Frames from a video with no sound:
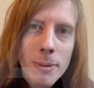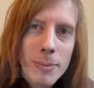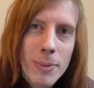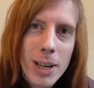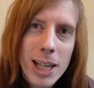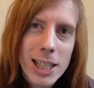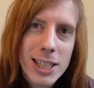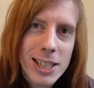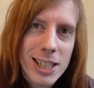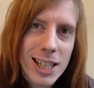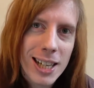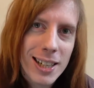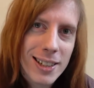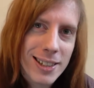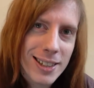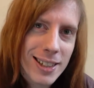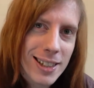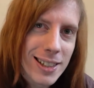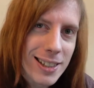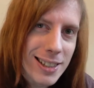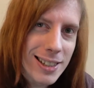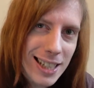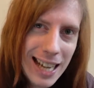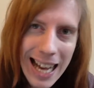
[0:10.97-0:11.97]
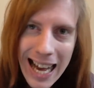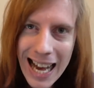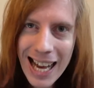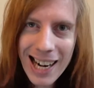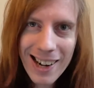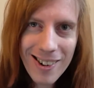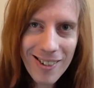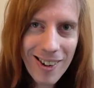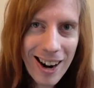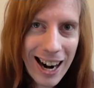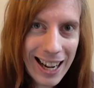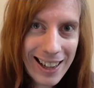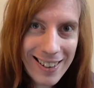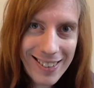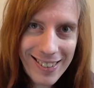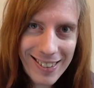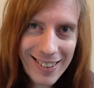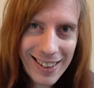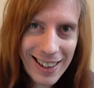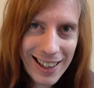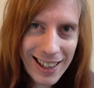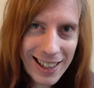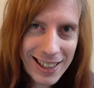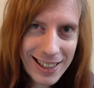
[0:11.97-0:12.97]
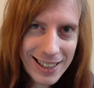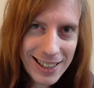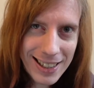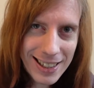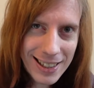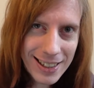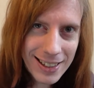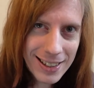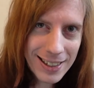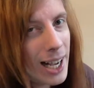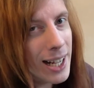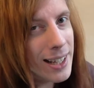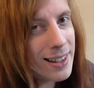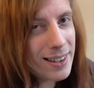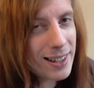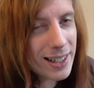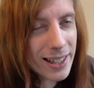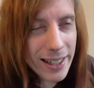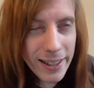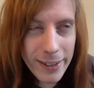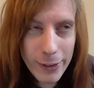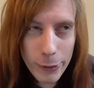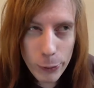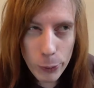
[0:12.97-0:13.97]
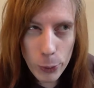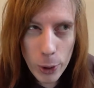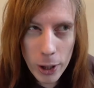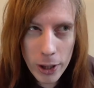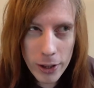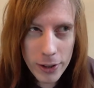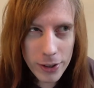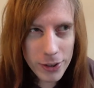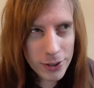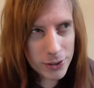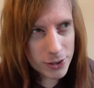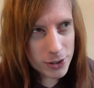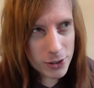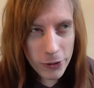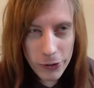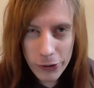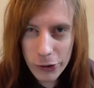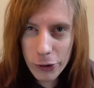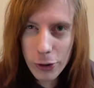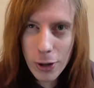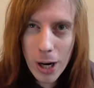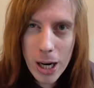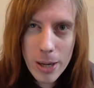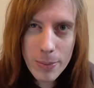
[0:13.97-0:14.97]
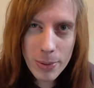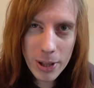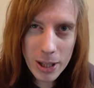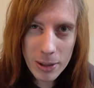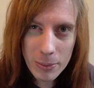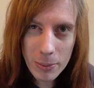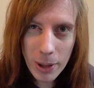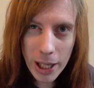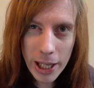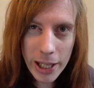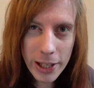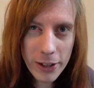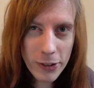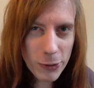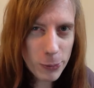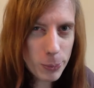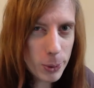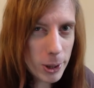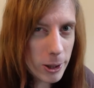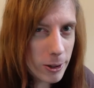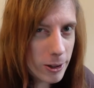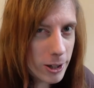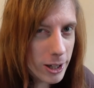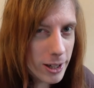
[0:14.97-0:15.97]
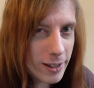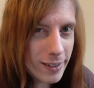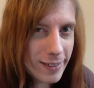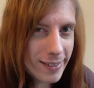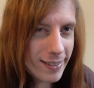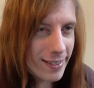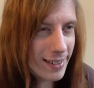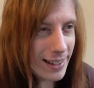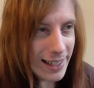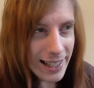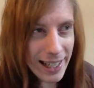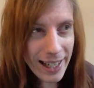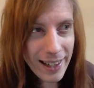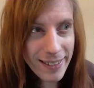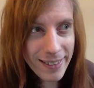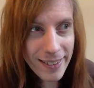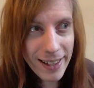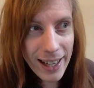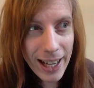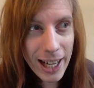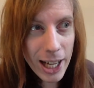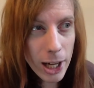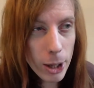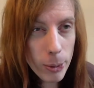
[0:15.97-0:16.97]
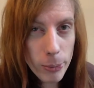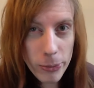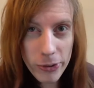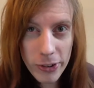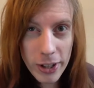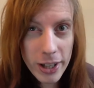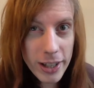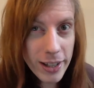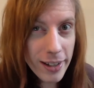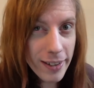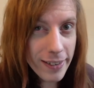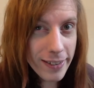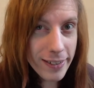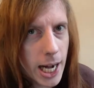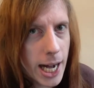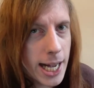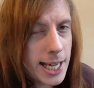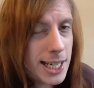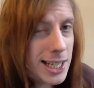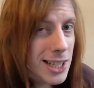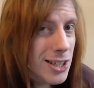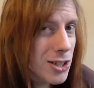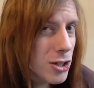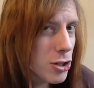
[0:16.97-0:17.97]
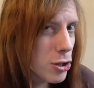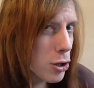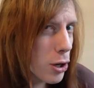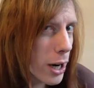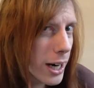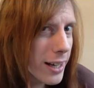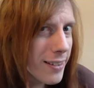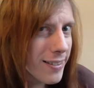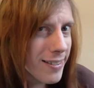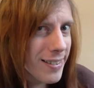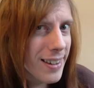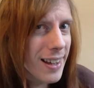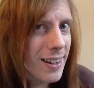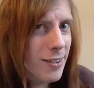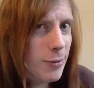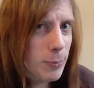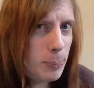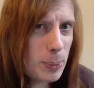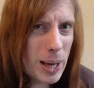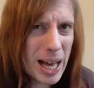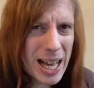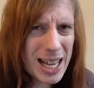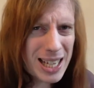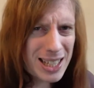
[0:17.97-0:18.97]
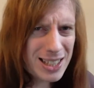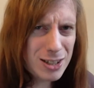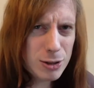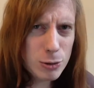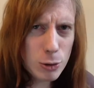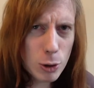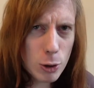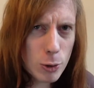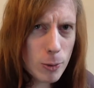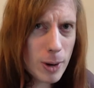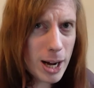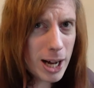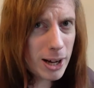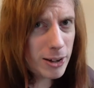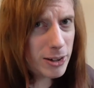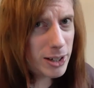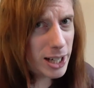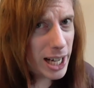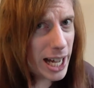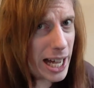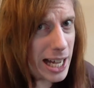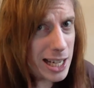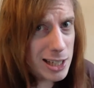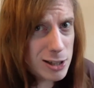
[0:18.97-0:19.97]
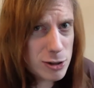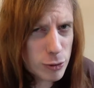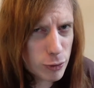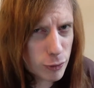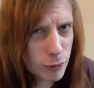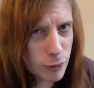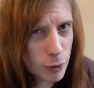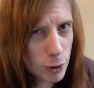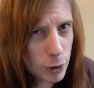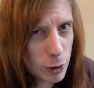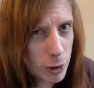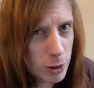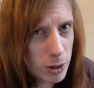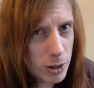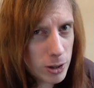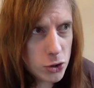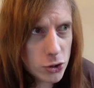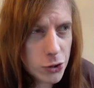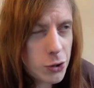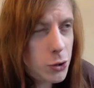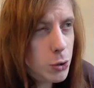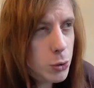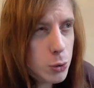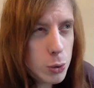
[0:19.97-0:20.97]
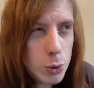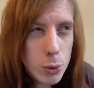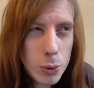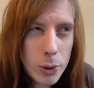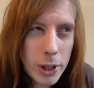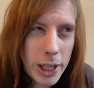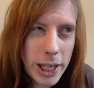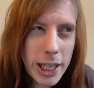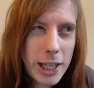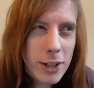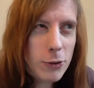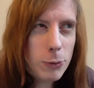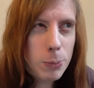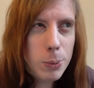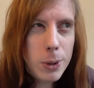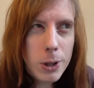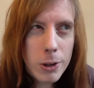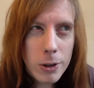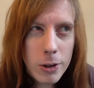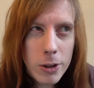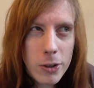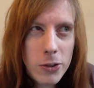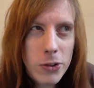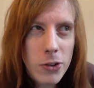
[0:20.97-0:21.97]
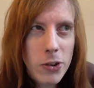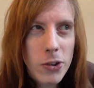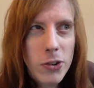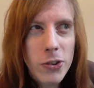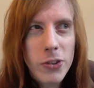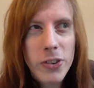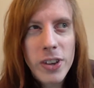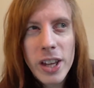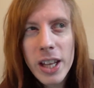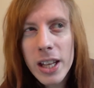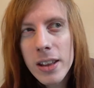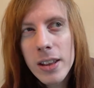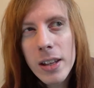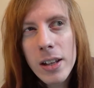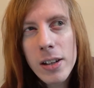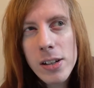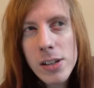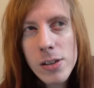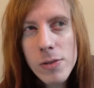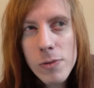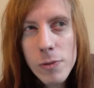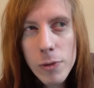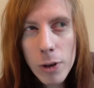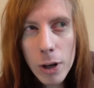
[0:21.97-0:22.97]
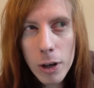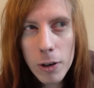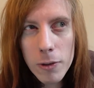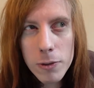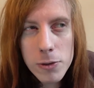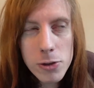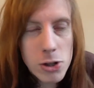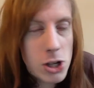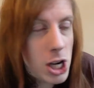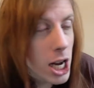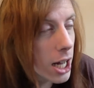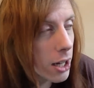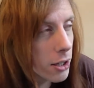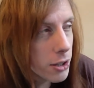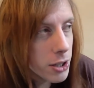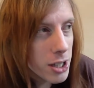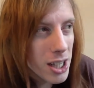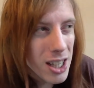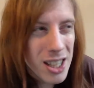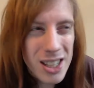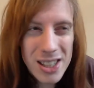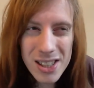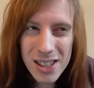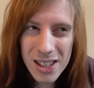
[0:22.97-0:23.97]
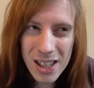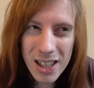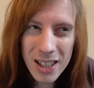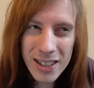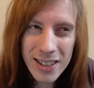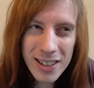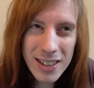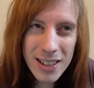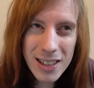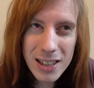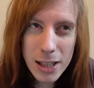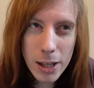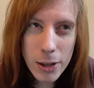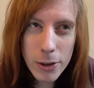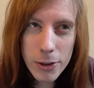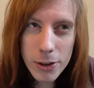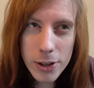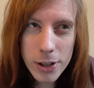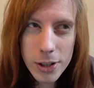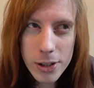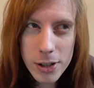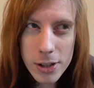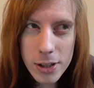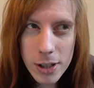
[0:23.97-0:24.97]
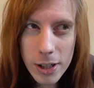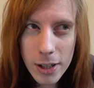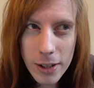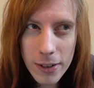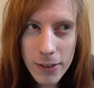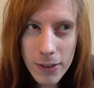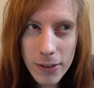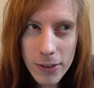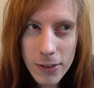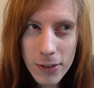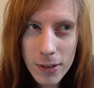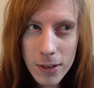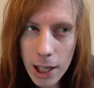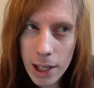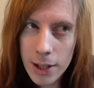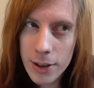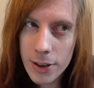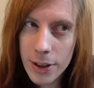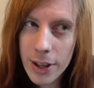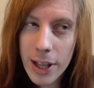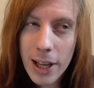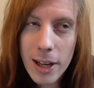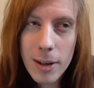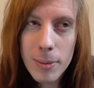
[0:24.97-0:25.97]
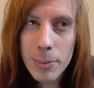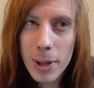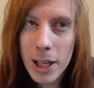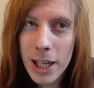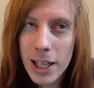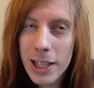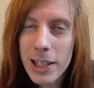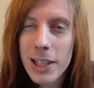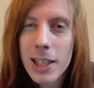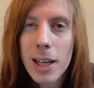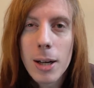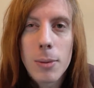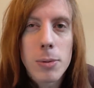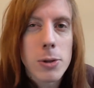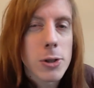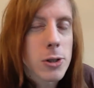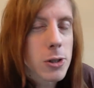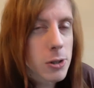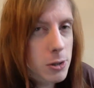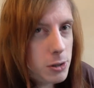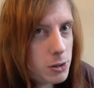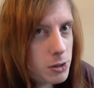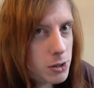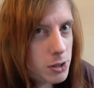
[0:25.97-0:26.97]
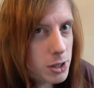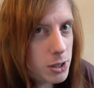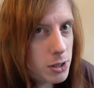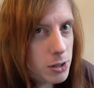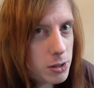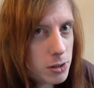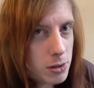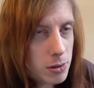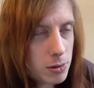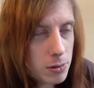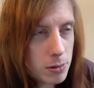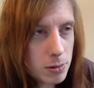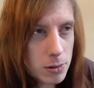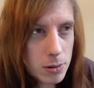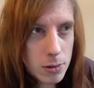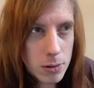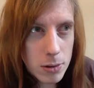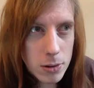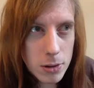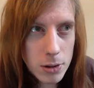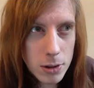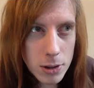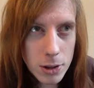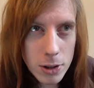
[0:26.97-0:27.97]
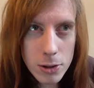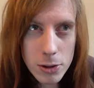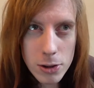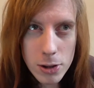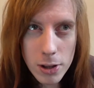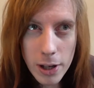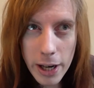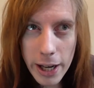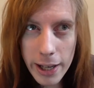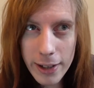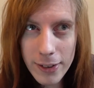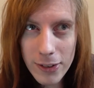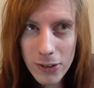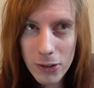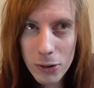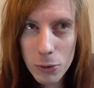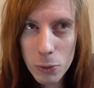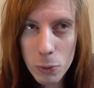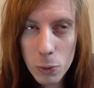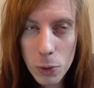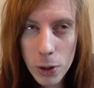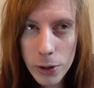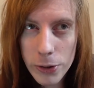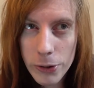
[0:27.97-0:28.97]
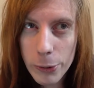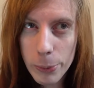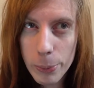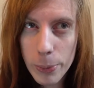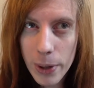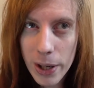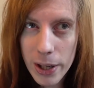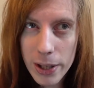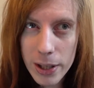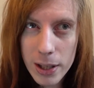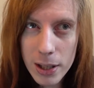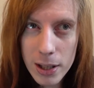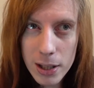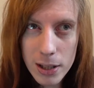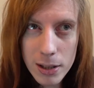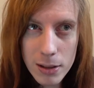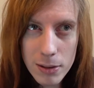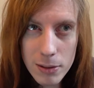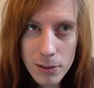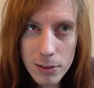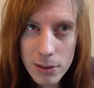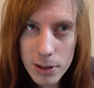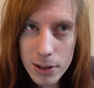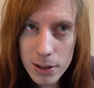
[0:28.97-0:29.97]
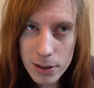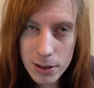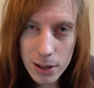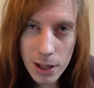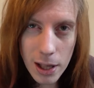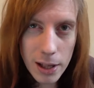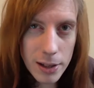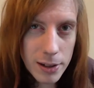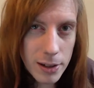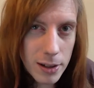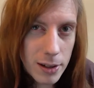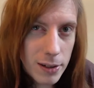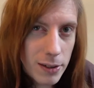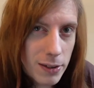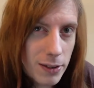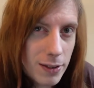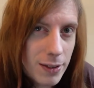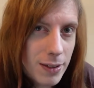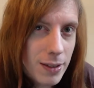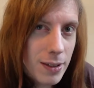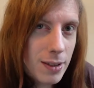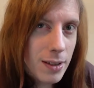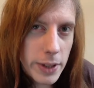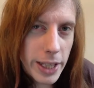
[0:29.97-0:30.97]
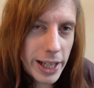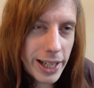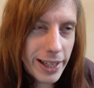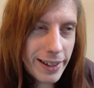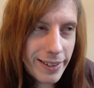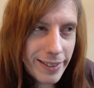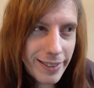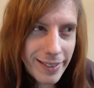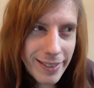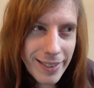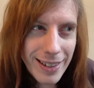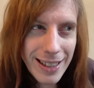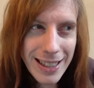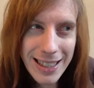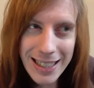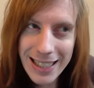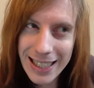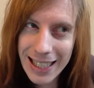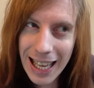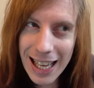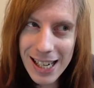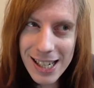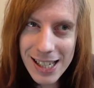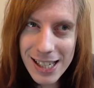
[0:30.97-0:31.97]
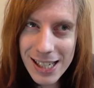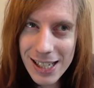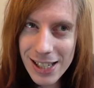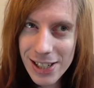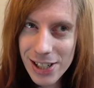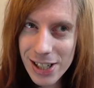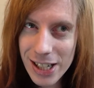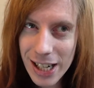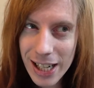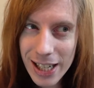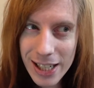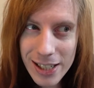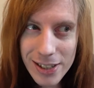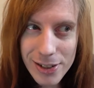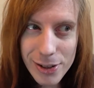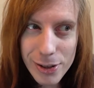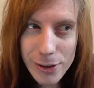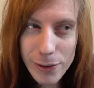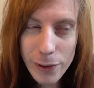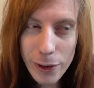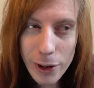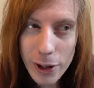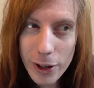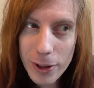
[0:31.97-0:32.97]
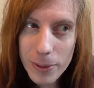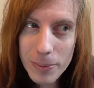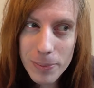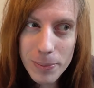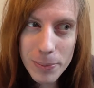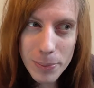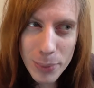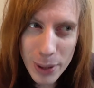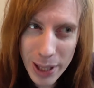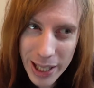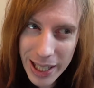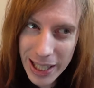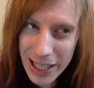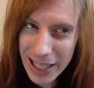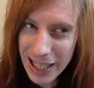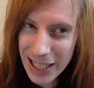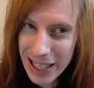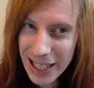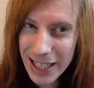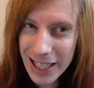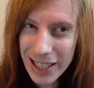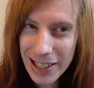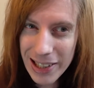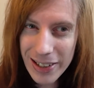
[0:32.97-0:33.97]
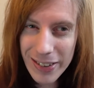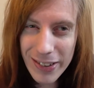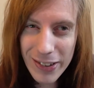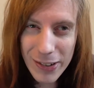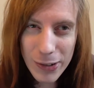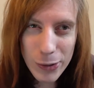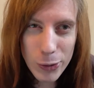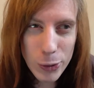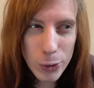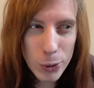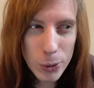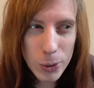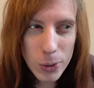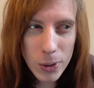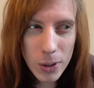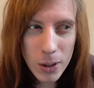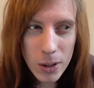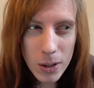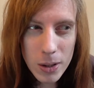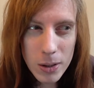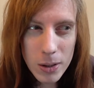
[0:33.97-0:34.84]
my childhood anorexic. I think it's worth describing my experience in case it helps others. I can trace this back to around age four, two experiences then that involved childhood unclothedness, and thereby the opportunity to contrast one's body with others. That's getting changed for PE at school,